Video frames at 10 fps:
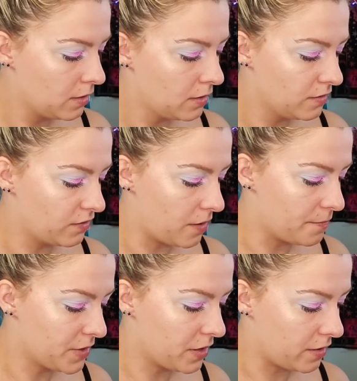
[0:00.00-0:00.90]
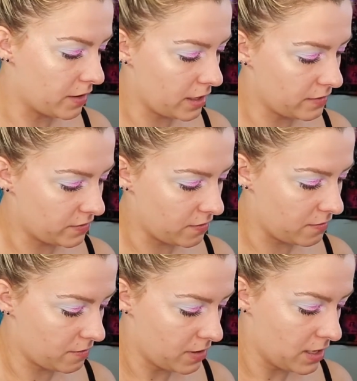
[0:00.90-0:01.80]
So, all right, so
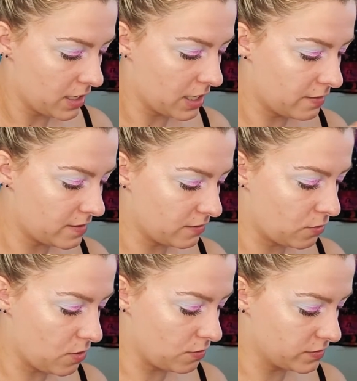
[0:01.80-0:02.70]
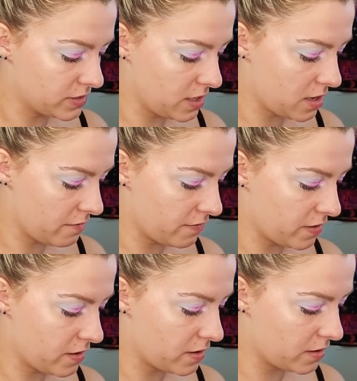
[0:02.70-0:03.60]
getting these little holes
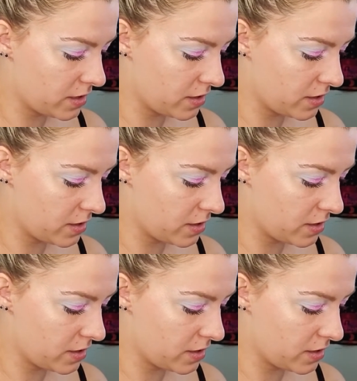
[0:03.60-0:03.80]
covered.